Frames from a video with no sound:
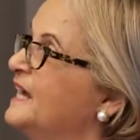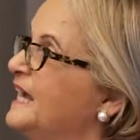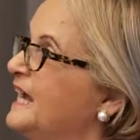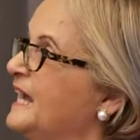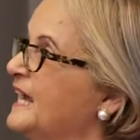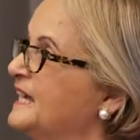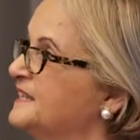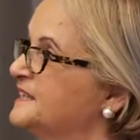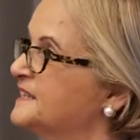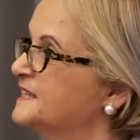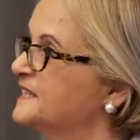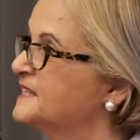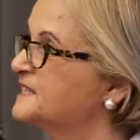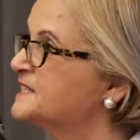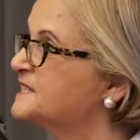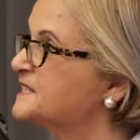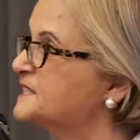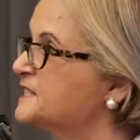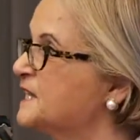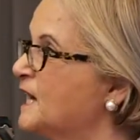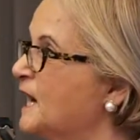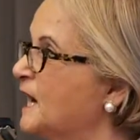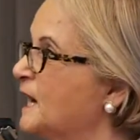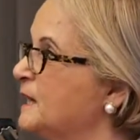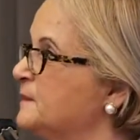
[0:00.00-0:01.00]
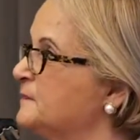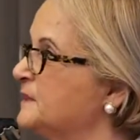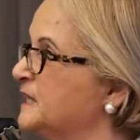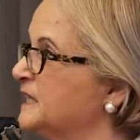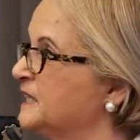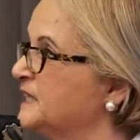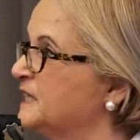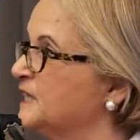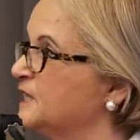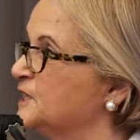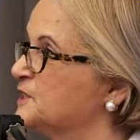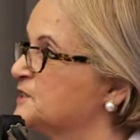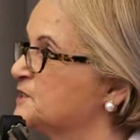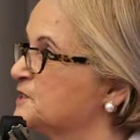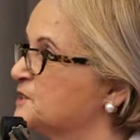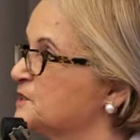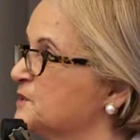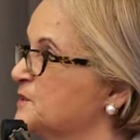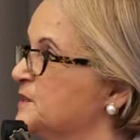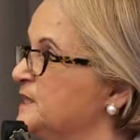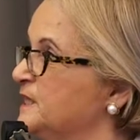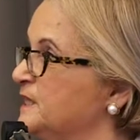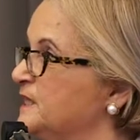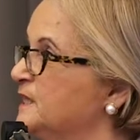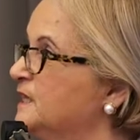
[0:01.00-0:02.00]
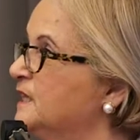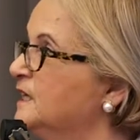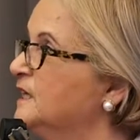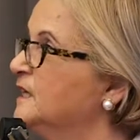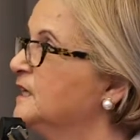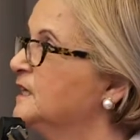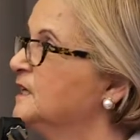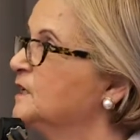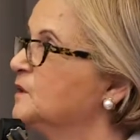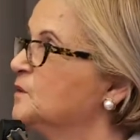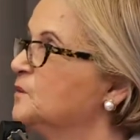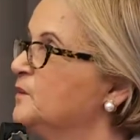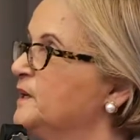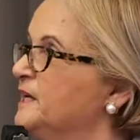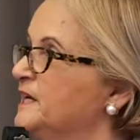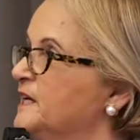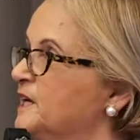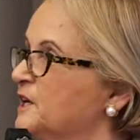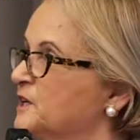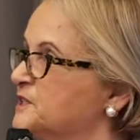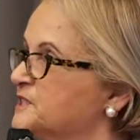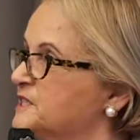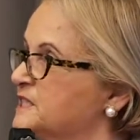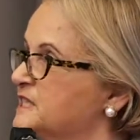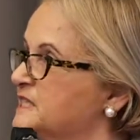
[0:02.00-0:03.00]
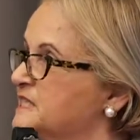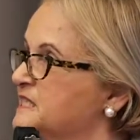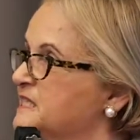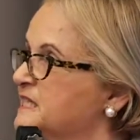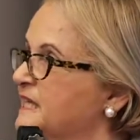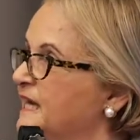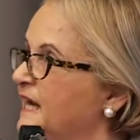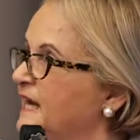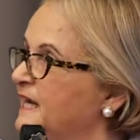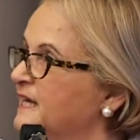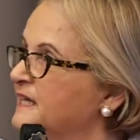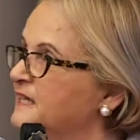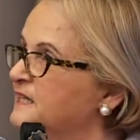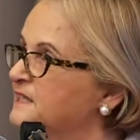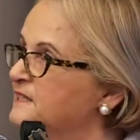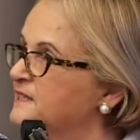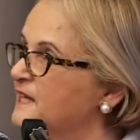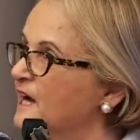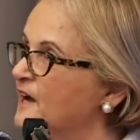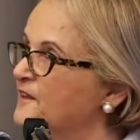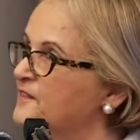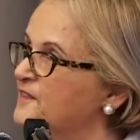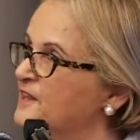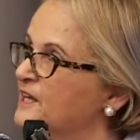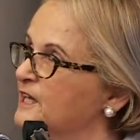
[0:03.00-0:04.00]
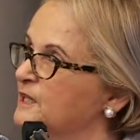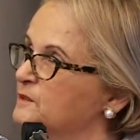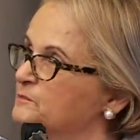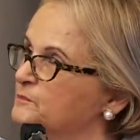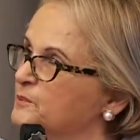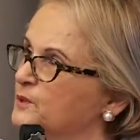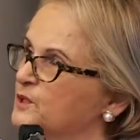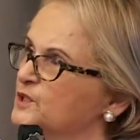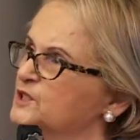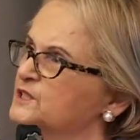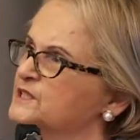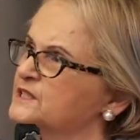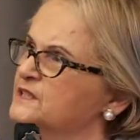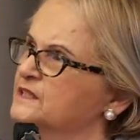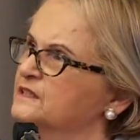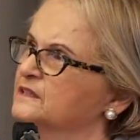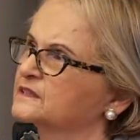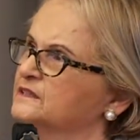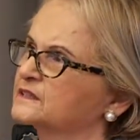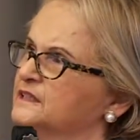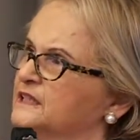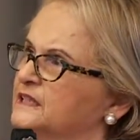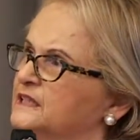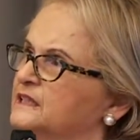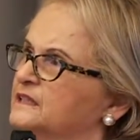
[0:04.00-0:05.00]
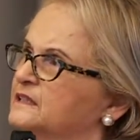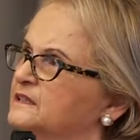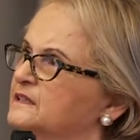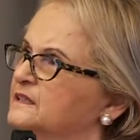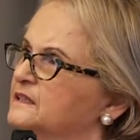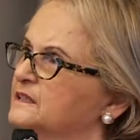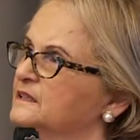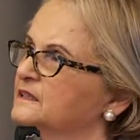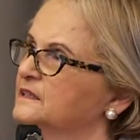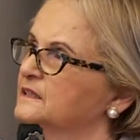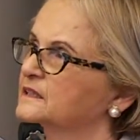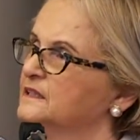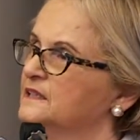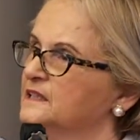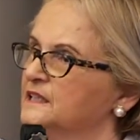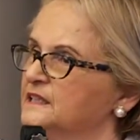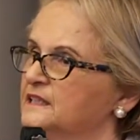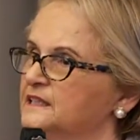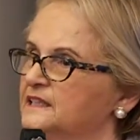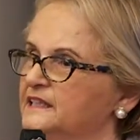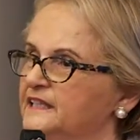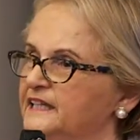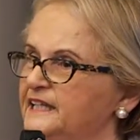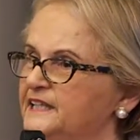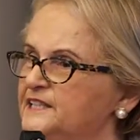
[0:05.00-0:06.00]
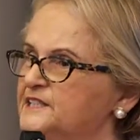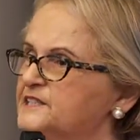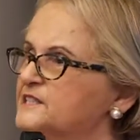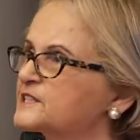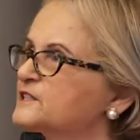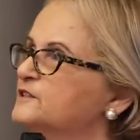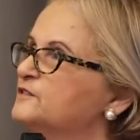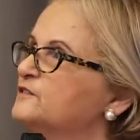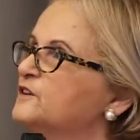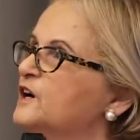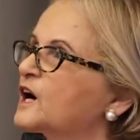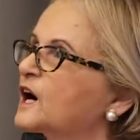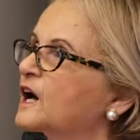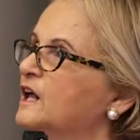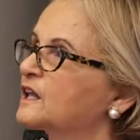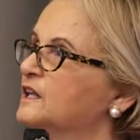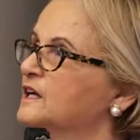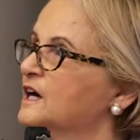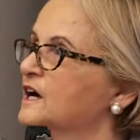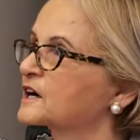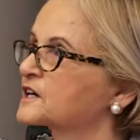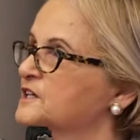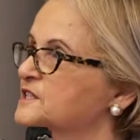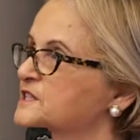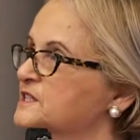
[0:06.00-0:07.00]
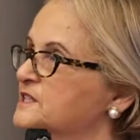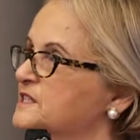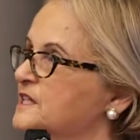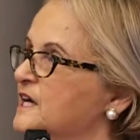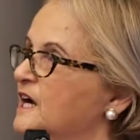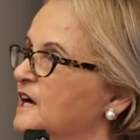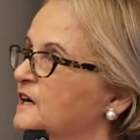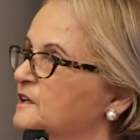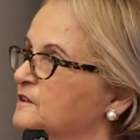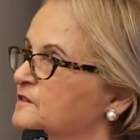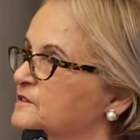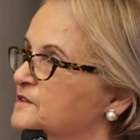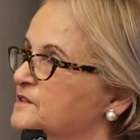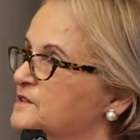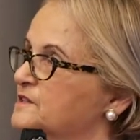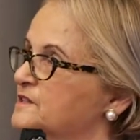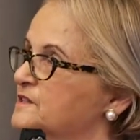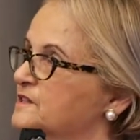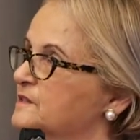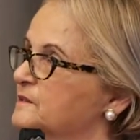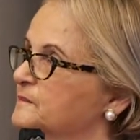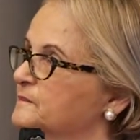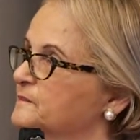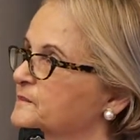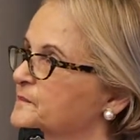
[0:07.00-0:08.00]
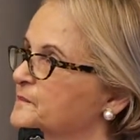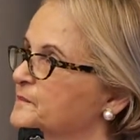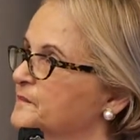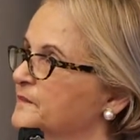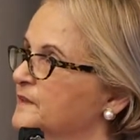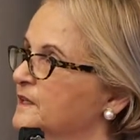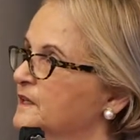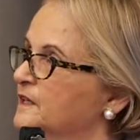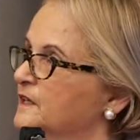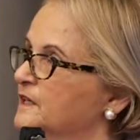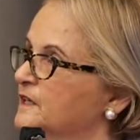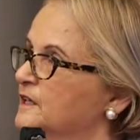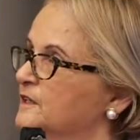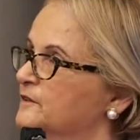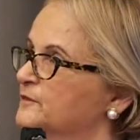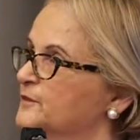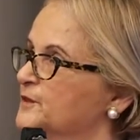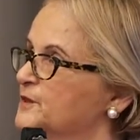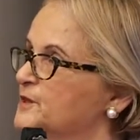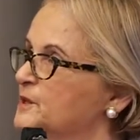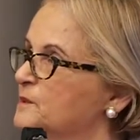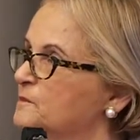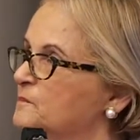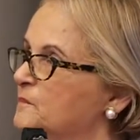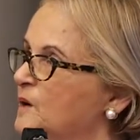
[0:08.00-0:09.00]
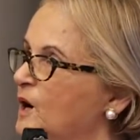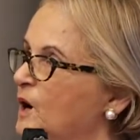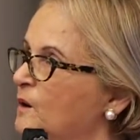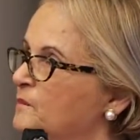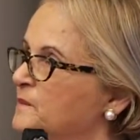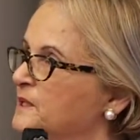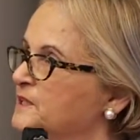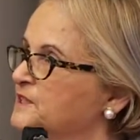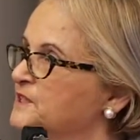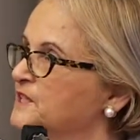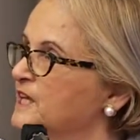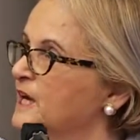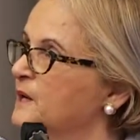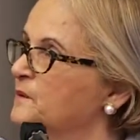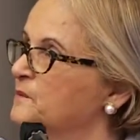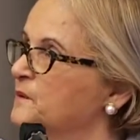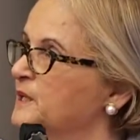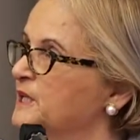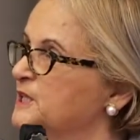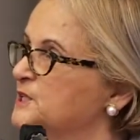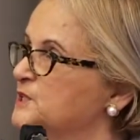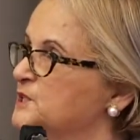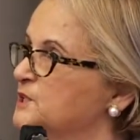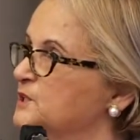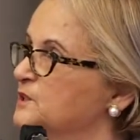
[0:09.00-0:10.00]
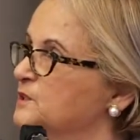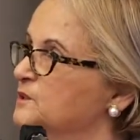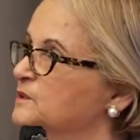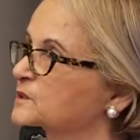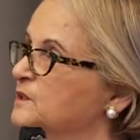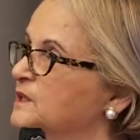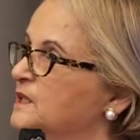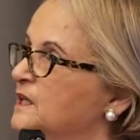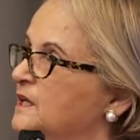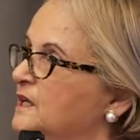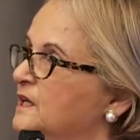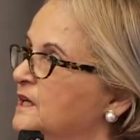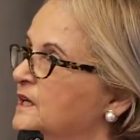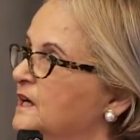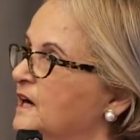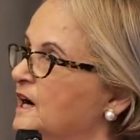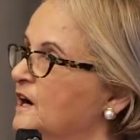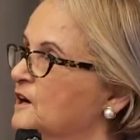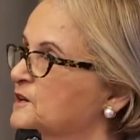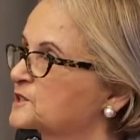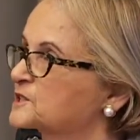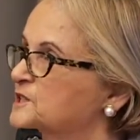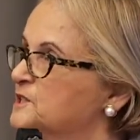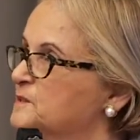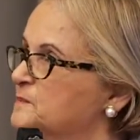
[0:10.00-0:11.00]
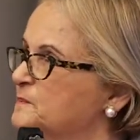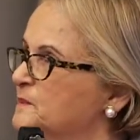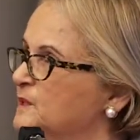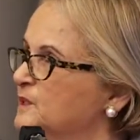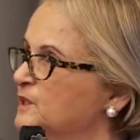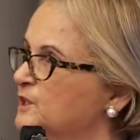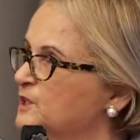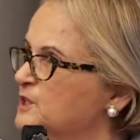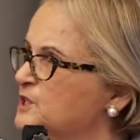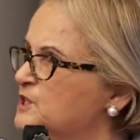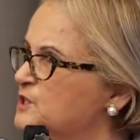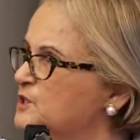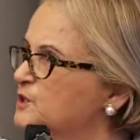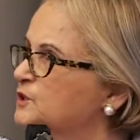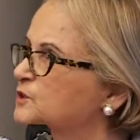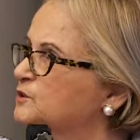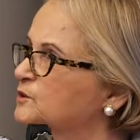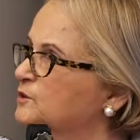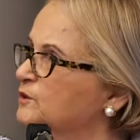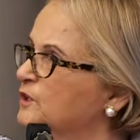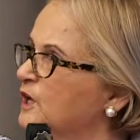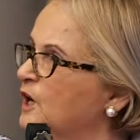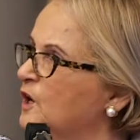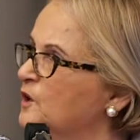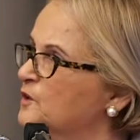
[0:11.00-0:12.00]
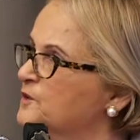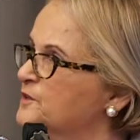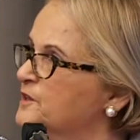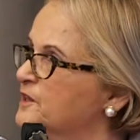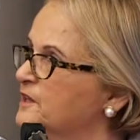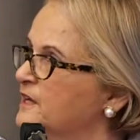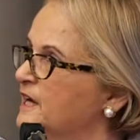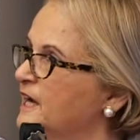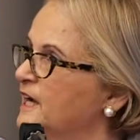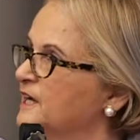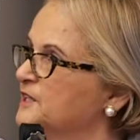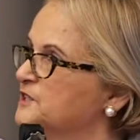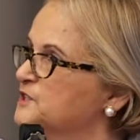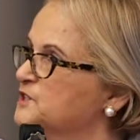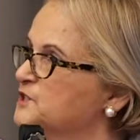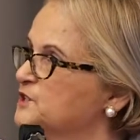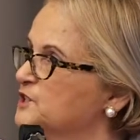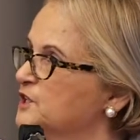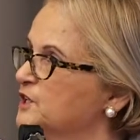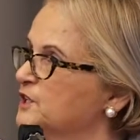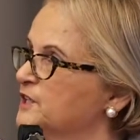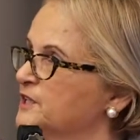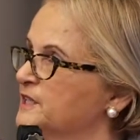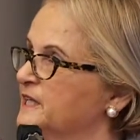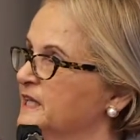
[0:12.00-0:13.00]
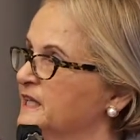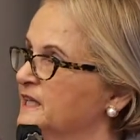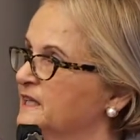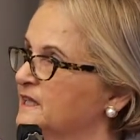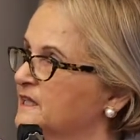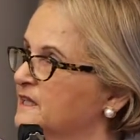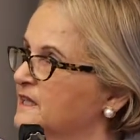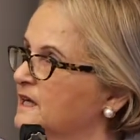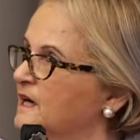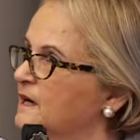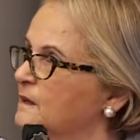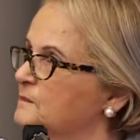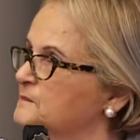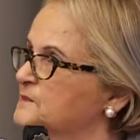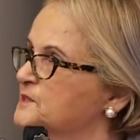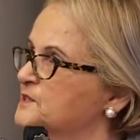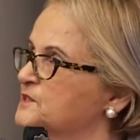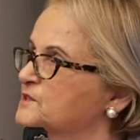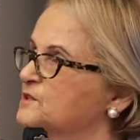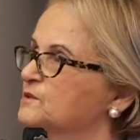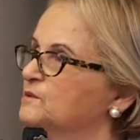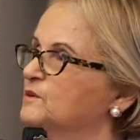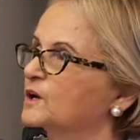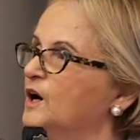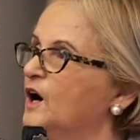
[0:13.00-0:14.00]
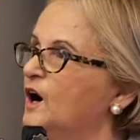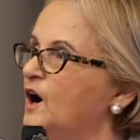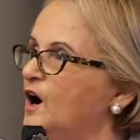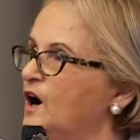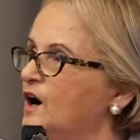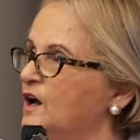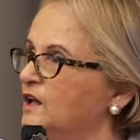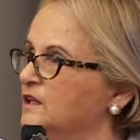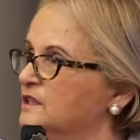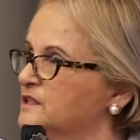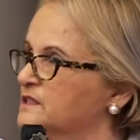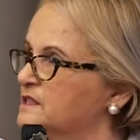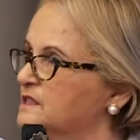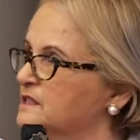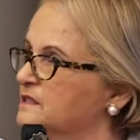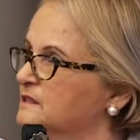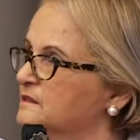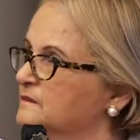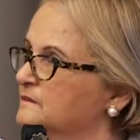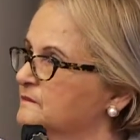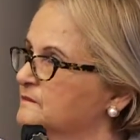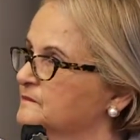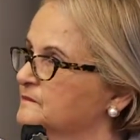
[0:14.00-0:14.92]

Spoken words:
At this time in history, we are to take nothing personally, least of all ourselves. For the moment that we do, our spiritual growth and journey comes to a halt.